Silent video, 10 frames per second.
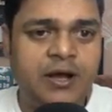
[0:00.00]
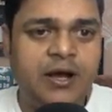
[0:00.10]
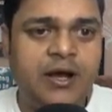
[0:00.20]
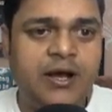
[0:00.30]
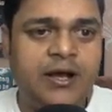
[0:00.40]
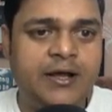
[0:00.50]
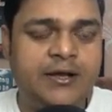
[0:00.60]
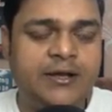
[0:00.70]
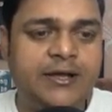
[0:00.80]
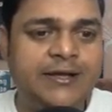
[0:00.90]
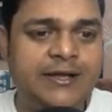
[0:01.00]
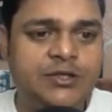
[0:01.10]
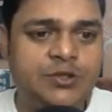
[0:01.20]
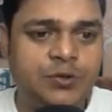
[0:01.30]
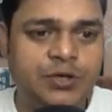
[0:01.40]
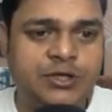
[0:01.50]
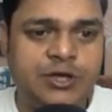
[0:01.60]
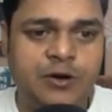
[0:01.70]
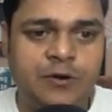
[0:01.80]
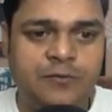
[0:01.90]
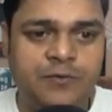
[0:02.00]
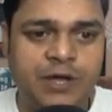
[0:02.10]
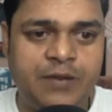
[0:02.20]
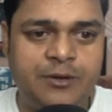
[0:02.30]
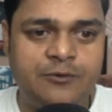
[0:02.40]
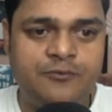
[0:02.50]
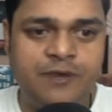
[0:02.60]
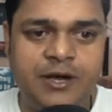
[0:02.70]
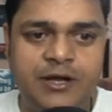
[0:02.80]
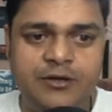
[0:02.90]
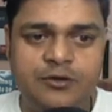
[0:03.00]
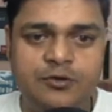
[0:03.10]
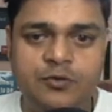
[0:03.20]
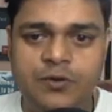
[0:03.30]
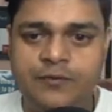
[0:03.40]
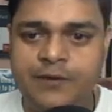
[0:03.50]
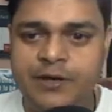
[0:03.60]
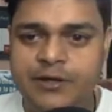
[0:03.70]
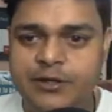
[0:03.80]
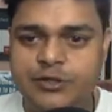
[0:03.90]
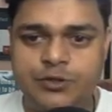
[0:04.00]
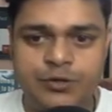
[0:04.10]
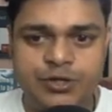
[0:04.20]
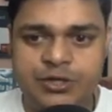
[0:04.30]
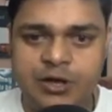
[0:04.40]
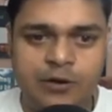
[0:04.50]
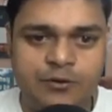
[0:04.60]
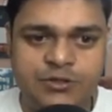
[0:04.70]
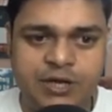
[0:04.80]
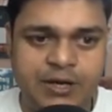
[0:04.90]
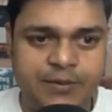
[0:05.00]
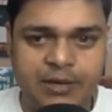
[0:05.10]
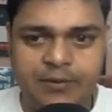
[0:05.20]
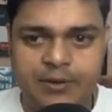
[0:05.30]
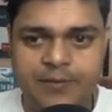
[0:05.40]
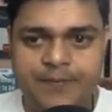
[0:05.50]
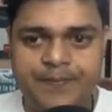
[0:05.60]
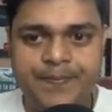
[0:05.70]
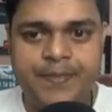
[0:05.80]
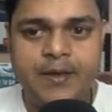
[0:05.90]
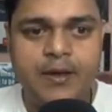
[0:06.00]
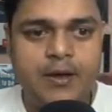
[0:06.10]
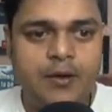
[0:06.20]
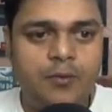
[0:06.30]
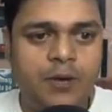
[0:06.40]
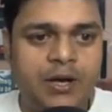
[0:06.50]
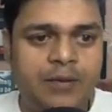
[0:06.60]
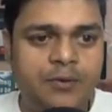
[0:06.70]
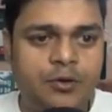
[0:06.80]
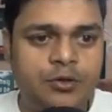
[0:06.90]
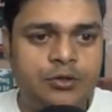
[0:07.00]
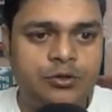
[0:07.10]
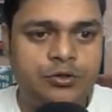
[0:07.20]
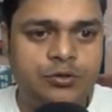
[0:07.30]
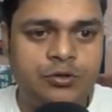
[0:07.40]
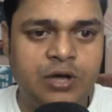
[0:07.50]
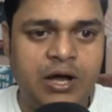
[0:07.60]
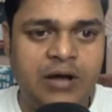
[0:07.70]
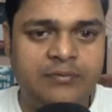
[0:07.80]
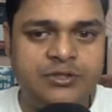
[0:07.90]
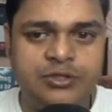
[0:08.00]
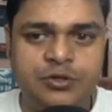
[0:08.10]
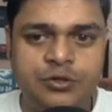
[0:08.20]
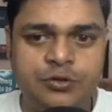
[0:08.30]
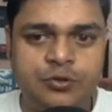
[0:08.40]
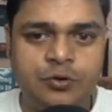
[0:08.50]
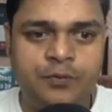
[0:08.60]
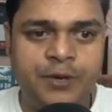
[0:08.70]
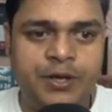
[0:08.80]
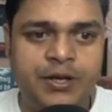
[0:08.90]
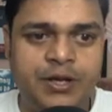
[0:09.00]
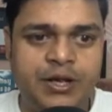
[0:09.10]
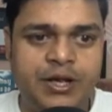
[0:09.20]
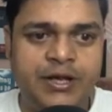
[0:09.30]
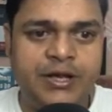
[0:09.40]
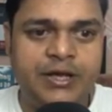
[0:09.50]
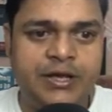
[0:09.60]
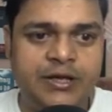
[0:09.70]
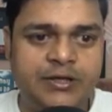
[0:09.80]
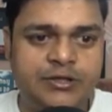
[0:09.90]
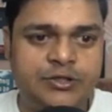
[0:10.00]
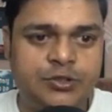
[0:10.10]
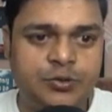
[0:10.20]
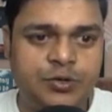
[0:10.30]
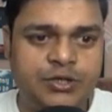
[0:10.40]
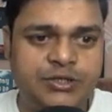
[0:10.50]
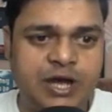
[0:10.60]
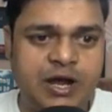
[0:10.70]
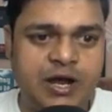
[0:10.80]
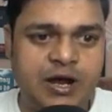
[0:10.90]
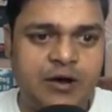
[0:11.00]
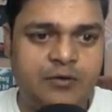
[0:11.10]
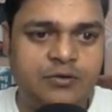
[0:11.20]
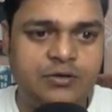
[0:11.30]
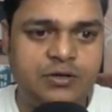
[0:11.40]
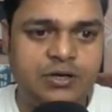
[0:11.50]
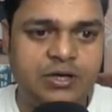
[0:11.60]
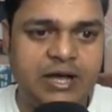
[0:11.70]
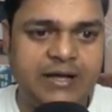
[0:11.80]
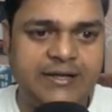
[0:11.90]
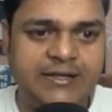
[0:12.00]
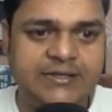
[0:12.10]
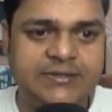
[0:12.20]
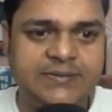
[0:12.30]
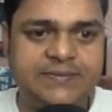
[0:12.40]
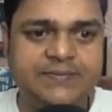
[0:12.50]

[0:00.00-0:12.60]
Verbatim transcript: and in the storage account we are able to find two different storage accounts are available. What I'm going to do, I'm just going to open any storage account like this.